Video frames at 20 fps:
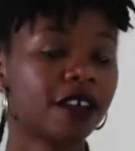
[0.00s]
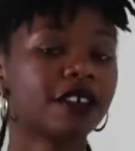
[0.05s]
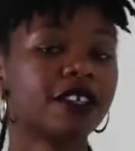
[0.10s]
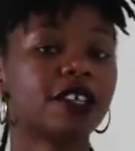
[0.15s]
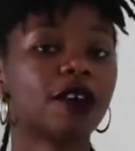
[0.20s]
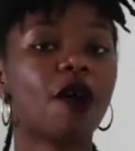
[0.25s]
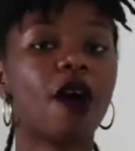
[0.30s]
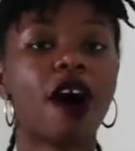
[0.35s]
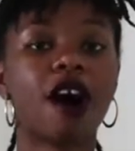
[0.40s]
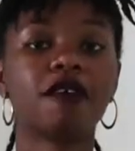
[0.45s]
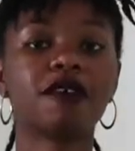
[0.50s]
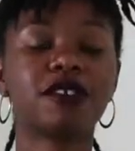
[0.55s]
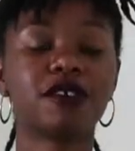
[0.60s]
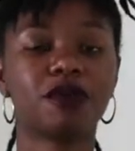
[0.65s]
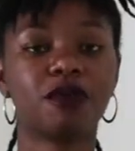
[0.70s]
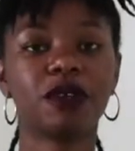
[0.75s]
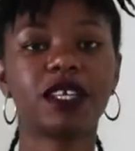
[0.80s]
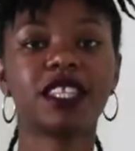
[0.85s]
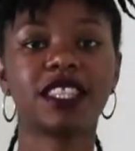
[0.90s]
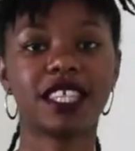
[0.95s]
So
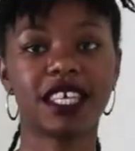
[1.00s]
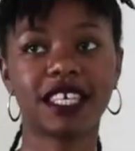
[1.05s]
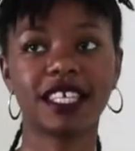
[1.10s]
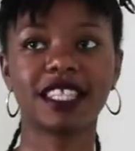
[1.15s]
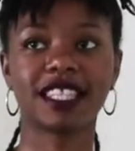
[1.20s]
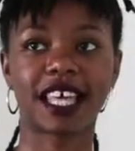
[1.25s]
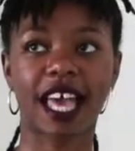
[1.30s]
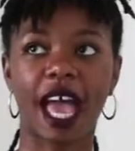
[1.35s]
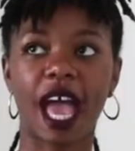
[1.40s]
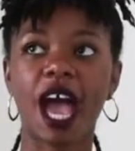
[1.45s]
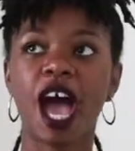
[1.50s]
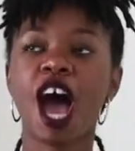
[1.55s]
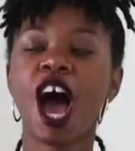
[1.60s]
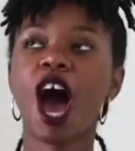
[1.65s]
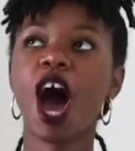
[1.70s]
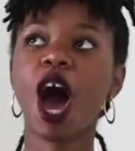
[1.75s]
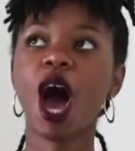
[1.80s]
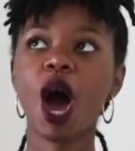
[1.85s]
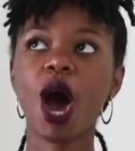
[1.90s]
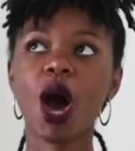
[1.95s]
often we think that,
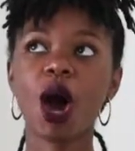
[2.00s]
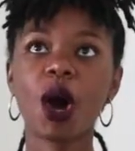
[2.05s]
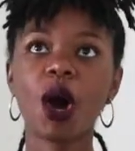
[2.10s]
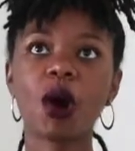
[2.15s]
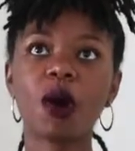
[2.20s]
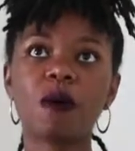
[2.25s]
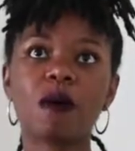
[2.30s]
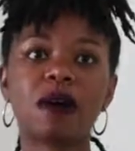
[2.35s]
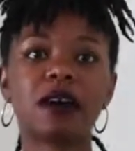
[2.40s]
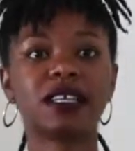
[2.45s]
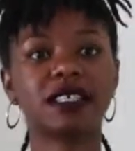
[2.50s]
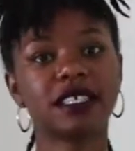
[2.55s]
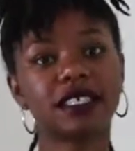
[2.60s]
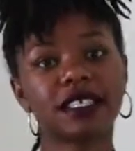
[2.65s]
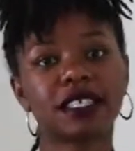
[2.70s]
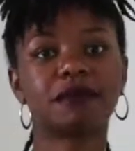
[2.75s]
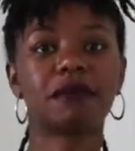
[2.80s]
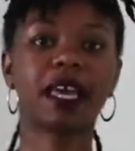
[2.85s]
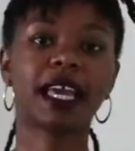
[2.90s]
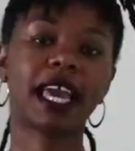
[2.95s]
oh, well,
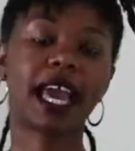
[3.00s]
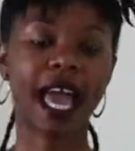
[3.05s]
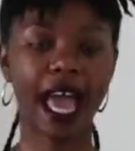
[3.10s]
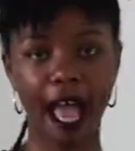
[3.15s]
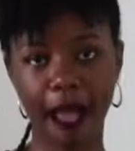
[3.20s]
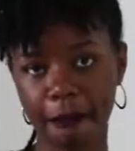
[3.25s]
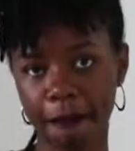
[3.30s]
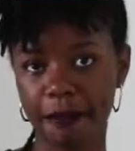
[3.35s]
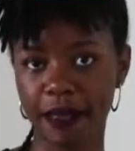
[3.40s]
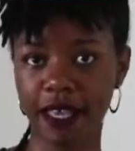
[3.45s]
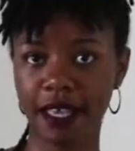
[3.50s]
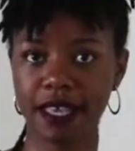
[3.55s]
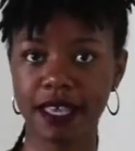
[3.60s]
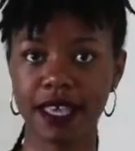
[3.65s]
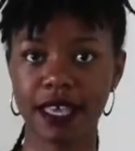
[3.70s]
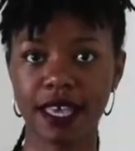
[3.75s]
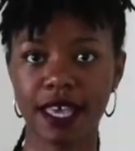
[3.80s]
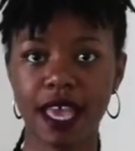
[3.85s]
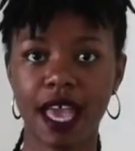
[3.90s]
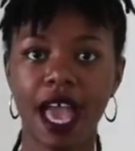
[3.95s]
just to make it
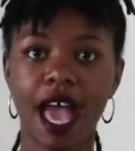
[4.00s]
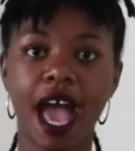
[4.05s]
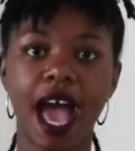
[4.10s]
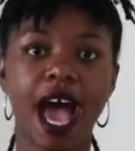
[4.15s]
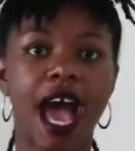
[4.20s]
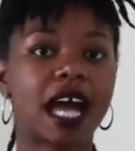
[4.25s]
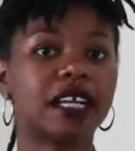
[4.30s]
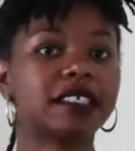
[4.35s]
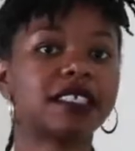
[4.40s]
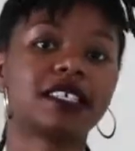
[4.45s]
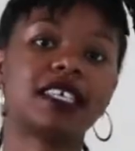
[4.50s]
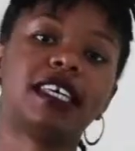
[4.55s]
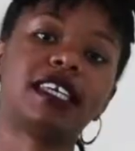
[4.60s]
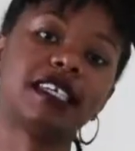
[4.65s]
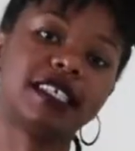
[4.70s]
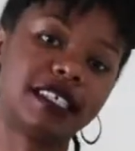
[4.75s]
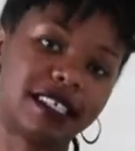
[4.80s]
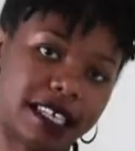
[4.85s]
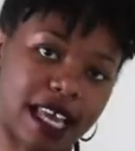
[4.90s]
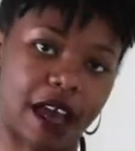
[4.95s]
happen, I just
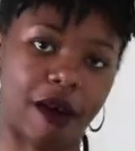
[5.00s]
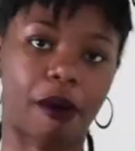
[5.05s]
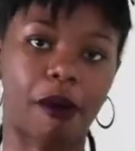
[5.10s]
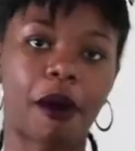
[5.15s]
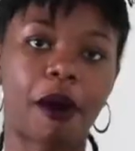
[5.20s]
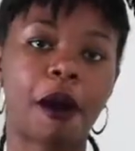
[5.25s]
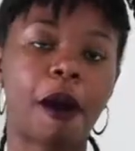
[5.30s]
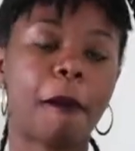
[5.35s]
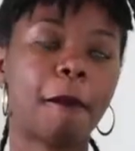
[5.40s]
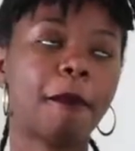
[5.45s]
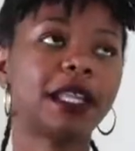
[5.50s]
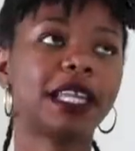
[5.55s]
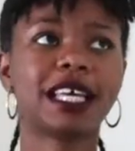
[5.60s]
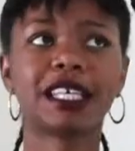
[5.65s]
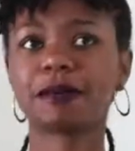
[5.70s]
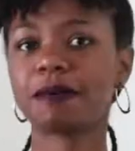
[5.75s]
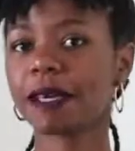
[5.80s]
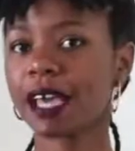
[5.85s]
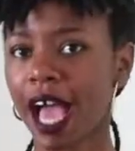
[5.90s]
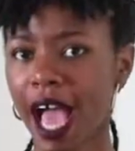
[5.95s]
can't doubt. But
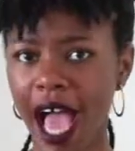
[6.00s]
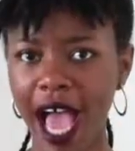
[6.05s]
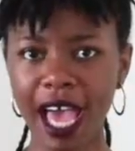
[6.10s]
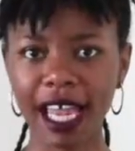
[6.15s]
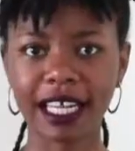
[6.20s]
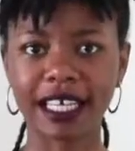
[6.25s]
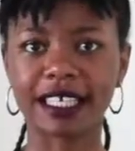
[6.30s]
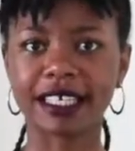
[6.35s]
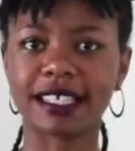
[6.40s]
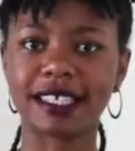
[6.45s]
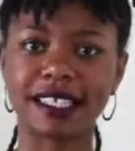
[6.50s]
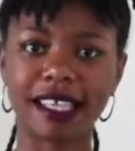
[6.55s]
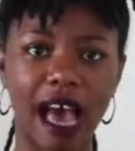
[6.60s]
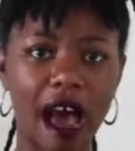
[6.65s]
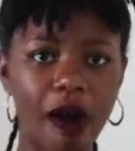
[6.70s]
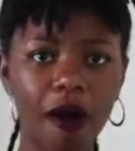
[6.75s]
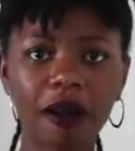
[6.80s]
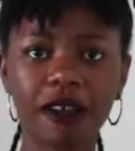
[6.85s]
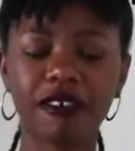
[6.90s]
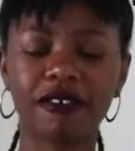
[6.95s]
let's be honest,
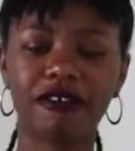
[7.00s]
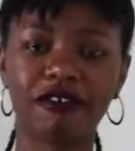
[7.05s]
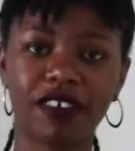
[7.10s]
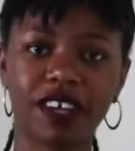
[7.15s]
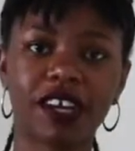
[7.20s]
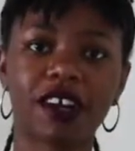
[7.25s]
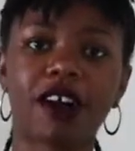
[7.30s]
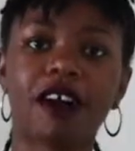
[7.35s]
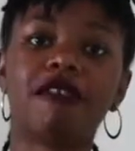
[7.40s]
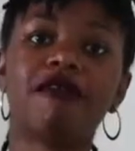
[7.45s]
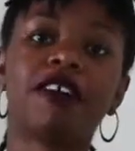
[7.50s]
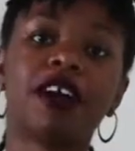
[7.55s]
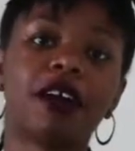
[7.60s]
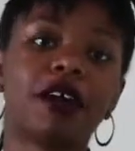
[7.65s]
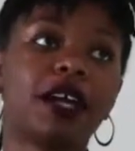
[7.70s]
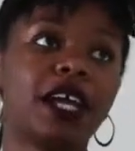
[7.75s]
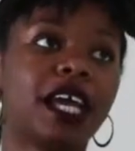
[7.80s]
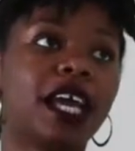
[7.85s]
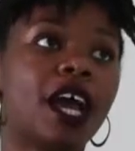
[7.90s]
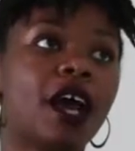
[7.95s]
doubt and fear are
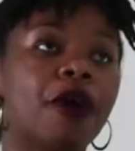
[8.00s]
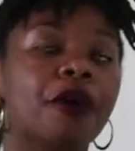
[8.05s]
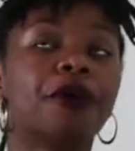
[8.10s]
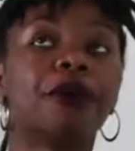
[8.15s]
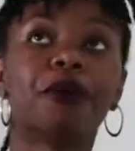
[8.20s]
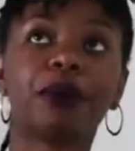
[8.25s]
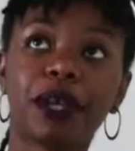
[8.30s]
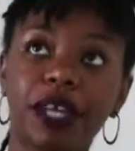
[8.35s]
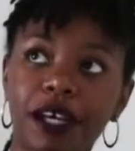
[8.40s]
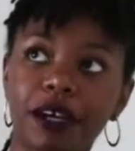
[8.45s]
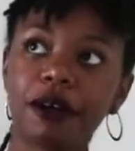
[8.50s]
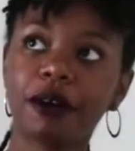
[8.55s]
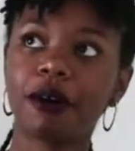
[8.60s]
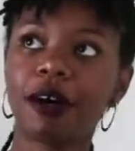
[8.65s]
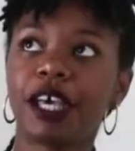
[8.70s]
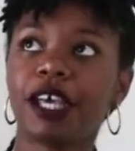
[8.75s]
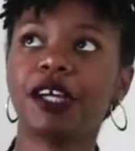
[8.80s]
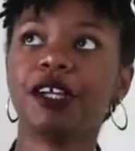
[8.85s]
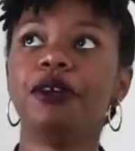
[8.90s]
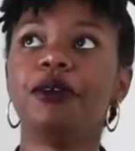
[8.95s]
very real
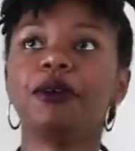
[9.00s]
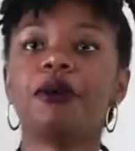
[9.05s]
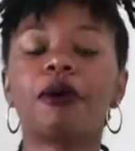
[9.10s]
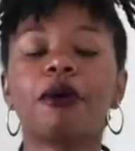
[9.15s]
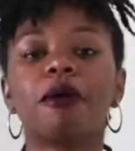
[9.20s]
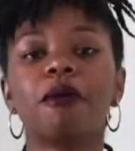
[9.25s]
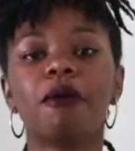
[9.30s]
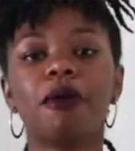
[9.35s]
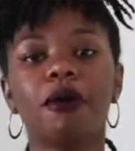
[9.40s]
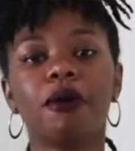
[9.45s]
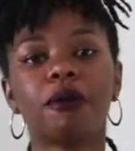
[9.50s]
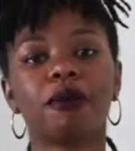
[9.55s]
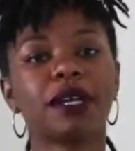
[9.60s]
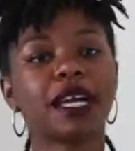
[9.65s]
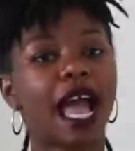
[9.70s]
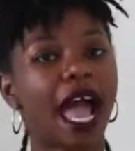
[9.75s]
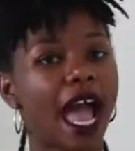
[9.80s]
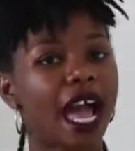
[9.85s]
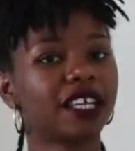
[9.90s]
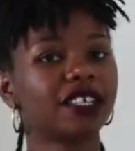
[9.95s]
and normal
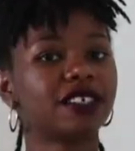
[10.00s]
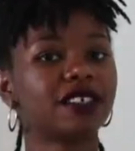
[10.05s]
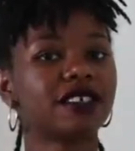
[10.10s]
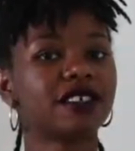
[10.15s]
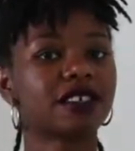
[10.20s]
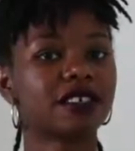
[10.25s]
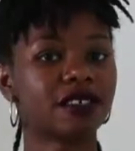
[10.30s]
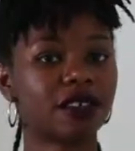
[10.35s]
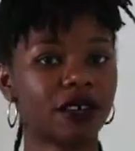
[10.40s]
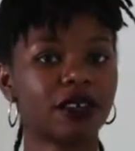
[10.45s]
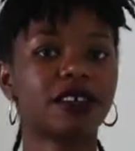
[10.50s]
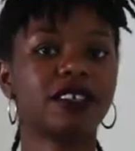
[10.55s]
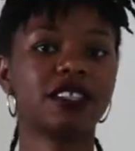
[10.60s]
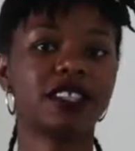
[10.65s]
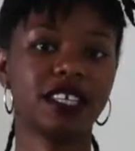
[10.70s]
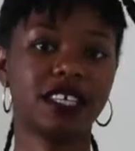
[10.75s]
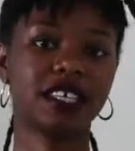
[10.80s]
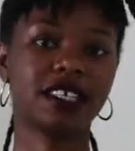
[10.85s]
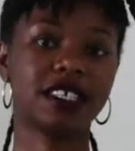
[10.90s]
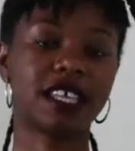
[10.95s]
reactions to certain
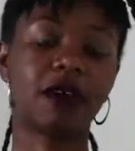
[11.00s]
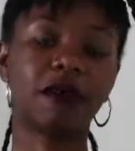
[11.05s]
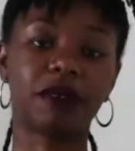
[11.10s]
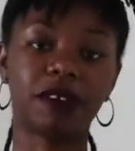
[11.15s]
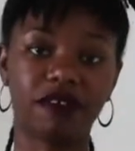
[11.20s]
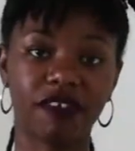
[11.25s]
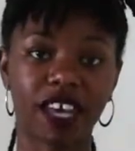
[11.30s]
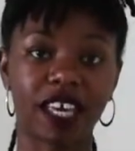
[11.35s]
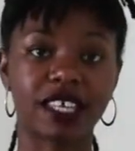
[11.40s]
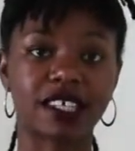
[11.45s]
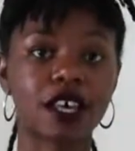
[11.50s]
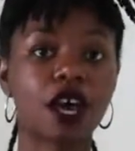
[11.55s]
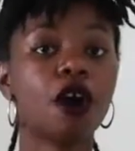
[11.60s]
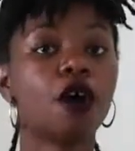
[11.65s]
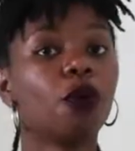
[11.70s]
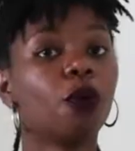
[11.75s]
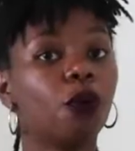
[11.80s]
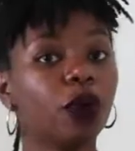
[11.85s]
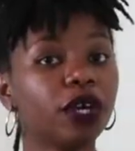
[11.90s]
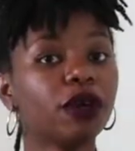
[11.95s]
things that we face.
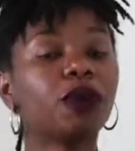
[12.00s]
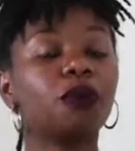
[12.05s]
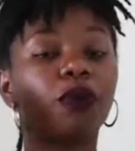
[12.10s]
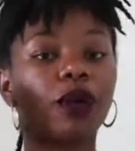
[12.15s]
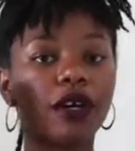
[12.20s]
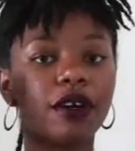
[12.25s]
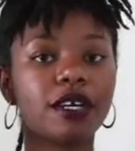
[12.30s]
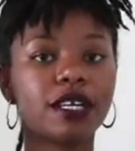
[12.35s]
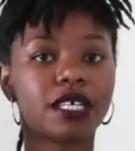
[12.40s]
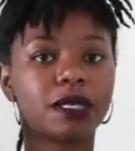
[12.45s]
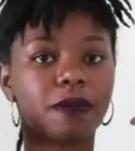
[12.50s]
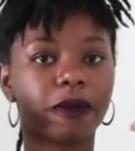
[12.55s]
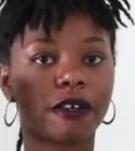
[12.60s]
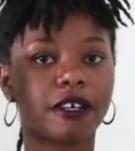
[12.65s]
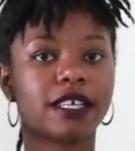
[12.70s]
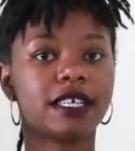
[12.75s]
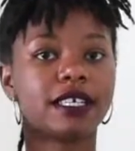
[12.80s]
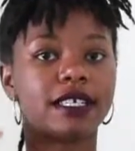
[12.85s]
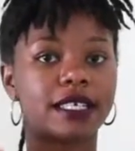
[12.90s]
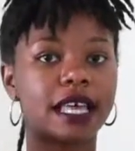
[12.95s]
We will
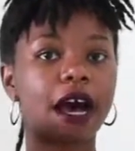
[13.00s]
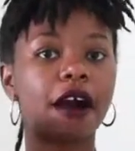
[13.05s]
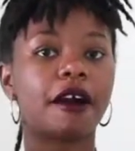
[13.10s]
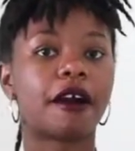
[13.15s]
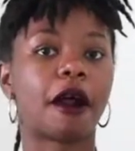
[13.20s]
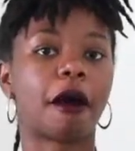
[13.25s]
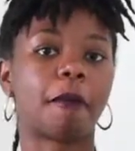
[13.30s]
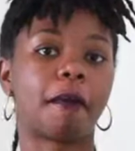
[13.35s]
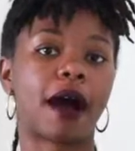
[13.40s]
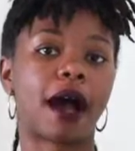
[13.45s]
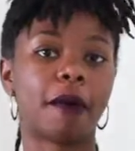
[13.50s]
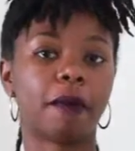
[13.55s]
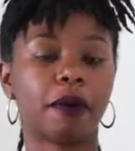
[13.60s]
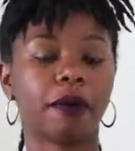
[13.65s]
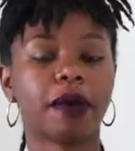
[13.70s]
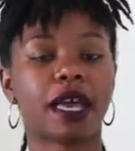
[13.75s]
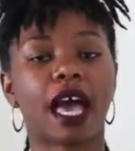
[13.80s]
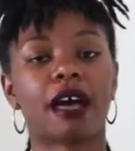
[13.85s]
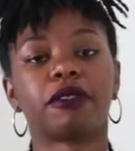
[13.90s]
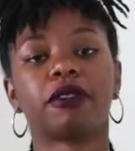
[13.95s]
experience doubt in our mind, but
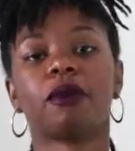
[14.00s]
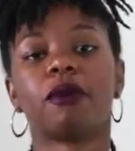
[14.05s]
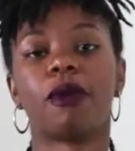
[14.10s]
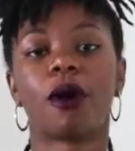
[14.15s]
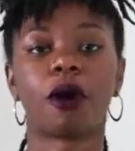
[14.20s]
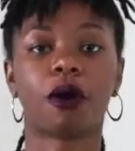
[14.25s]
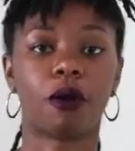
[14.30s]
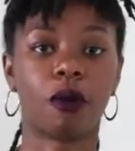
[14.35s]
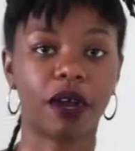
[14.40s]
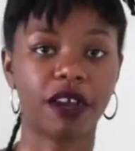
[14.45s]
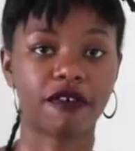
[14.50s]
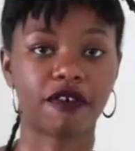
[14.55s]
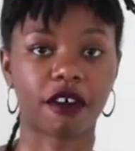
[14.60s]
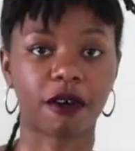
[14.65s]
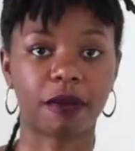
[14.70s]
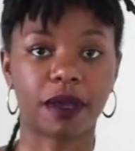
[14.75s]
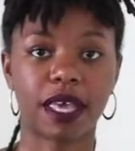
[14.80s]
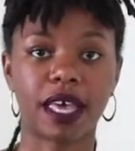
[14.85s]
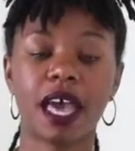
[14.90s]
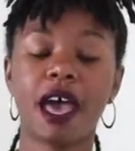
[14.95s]
we have to walk away
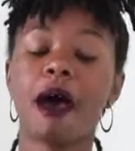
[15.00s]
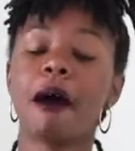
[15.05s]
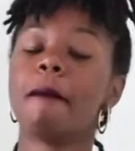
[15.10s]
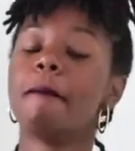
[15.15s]
from it.